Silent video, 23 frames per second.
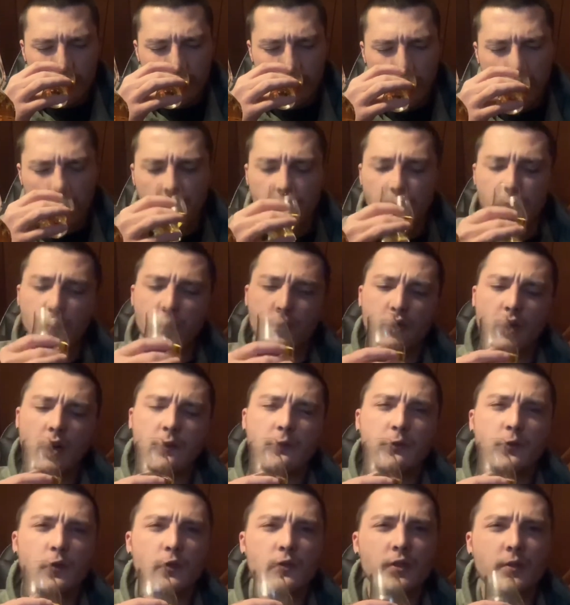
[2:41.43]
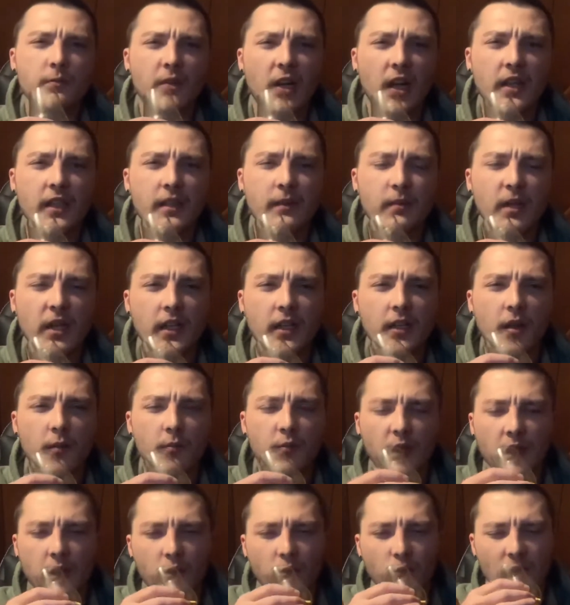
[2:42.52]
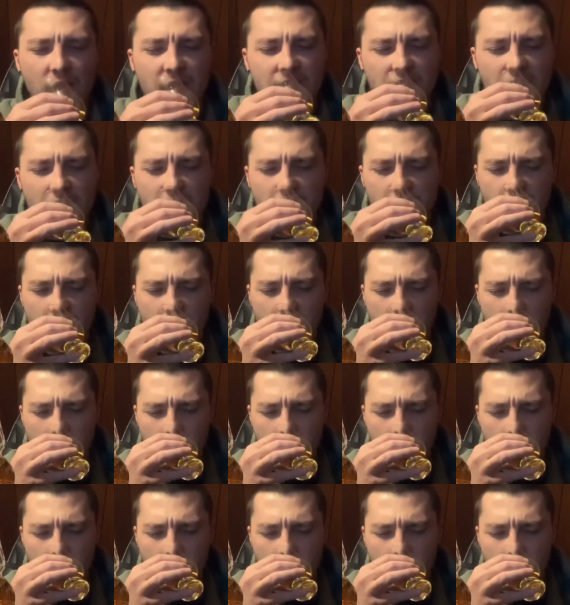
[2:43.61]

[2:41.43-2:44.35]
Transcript: Um, for the dried fruits, I'm kind of picking up like raisins.